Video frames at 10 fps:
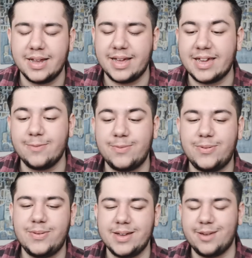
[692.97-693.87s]
Like
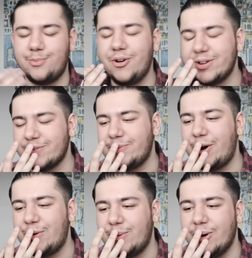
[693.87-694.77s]
he broke the
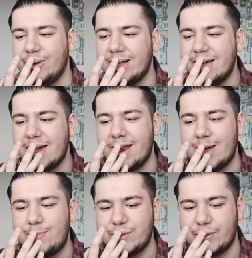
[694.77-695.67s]
fourth wall in
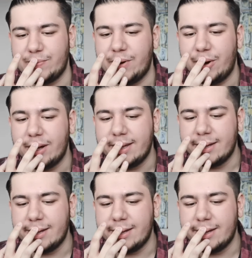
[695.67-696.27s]
episode 4,